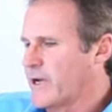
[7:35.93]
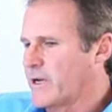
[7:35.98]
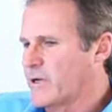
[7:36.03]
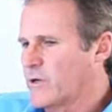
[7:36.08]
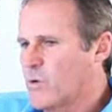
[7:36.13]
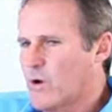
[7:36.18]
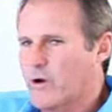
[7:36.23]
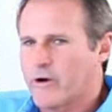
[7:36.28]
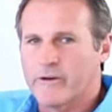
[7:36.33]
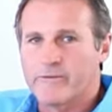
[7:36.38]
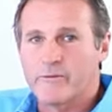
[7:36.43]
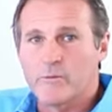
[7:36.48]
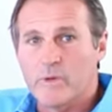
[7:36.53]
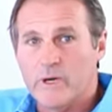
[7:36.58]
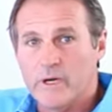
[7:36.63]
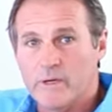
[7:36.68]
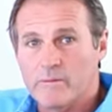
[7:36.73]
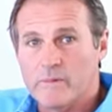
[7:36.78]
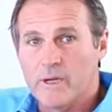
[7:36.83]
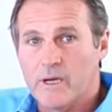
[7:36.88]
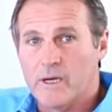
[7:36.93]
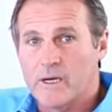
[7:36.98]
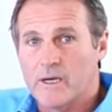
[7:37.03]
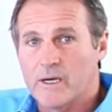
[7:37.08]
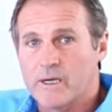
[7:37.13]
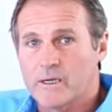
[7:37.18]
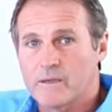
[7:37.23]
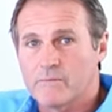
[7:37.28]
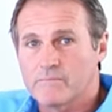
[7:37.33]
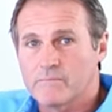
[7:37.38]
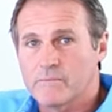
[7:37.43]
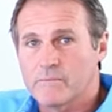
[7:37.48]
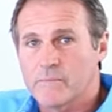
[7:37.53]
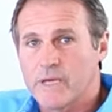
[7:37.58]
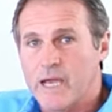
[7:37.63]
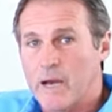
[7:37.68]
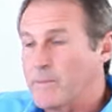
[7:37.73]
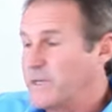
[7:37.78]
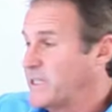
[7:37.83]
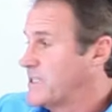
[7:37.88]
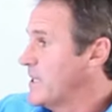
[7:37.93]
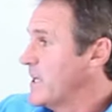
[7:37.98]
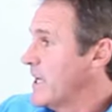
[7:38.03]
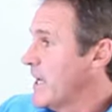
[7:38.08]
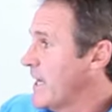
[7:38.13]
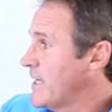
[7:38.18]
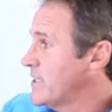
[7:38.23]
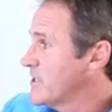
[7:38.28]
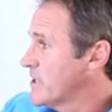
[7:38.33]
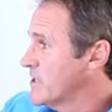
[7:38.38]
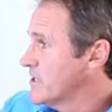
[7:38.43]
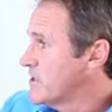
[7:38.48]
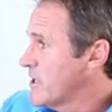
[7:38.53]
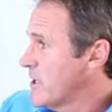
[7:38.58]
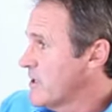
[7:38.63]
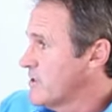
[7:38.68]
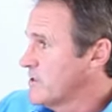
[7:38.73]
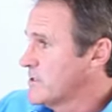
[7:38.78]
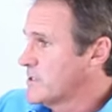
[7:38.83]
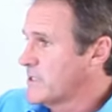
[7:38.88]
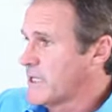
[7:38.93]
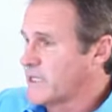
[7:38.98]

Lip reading: And quite often when companies engage consultants,